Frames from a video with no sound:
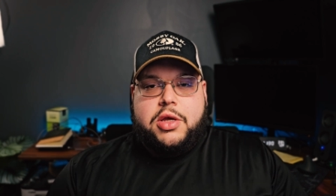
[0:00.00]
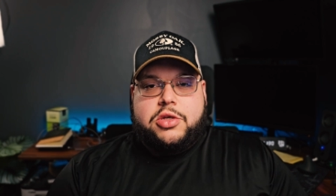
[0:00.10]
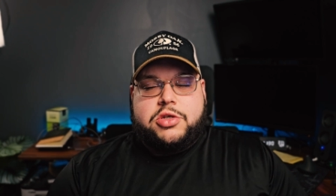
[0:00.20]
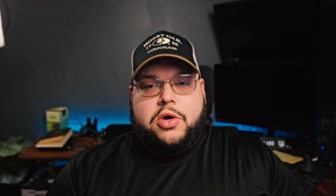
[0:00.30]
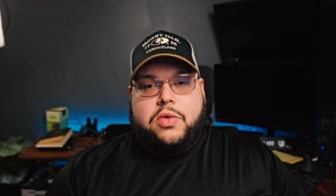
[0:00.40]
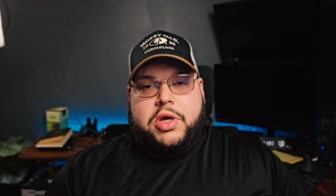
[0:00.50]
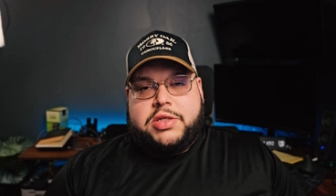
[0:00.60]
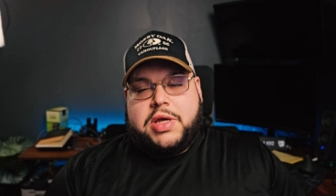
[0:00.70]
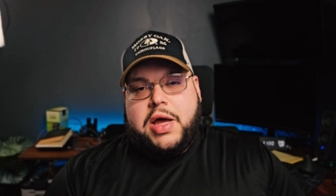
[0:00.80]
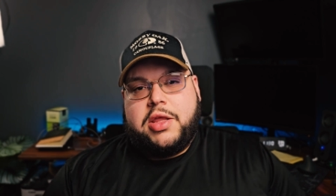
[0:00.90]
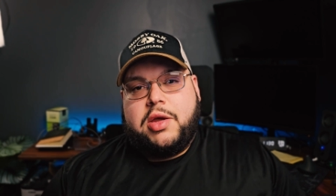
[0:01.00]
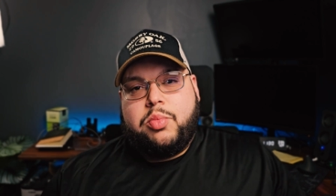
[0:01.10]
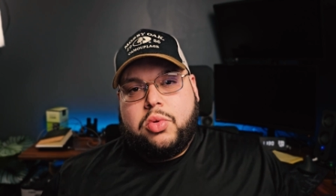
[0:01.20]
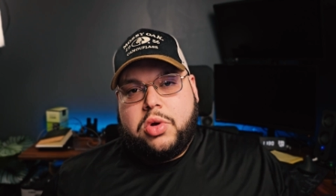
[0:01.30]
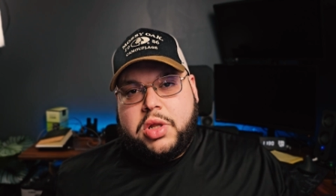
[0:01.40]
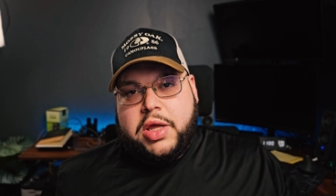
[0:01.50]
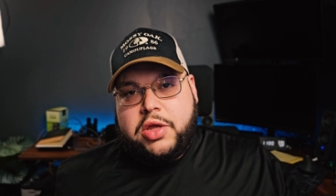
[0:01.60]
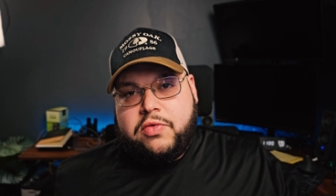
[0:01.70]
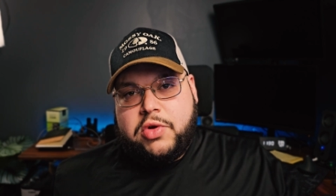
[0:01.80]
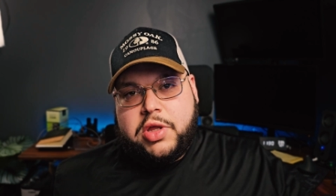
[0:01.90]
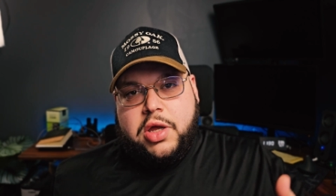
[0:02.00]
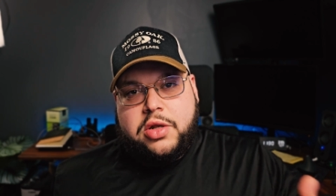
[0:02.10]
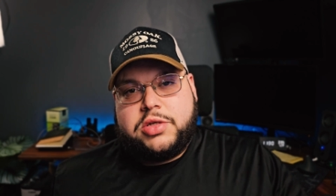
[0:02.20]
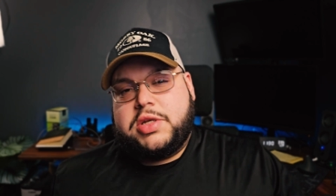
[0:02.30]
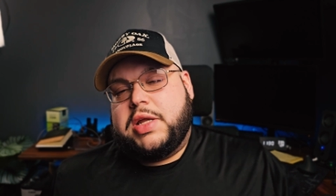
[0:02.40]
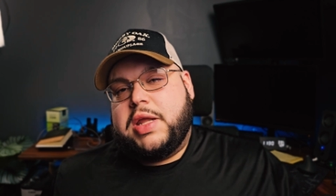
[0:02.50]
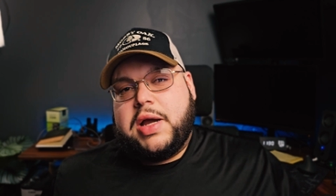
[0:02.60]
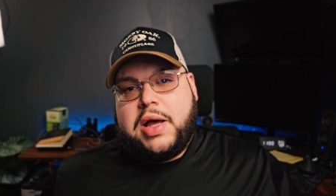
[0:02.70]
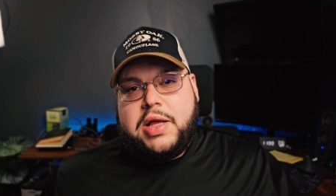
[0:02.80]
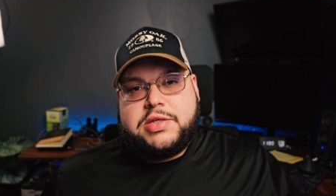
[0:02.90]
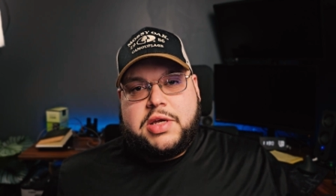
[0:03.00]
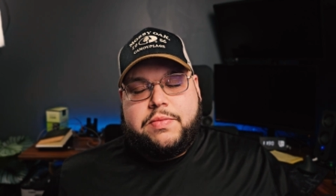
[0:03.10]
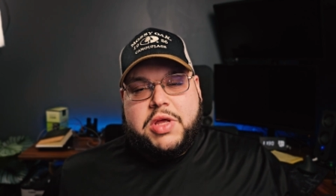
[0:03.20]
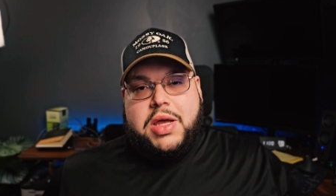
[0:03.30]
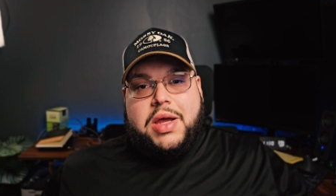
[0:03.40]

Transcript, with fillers: So it's highly important that you really understand that concept.